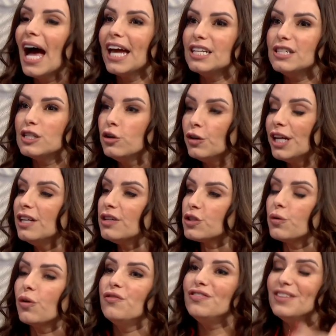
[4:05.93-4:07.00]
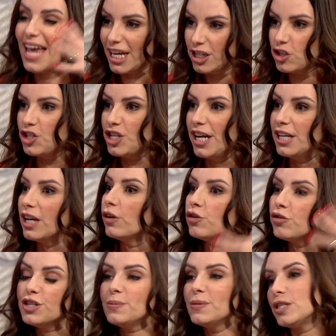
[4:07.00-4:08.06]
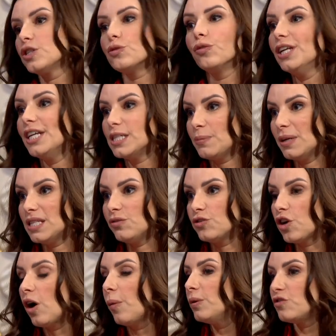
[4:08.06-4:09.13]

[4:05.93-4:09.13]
And it's looking at sort of next year. You know, Christmas is a really expensive time.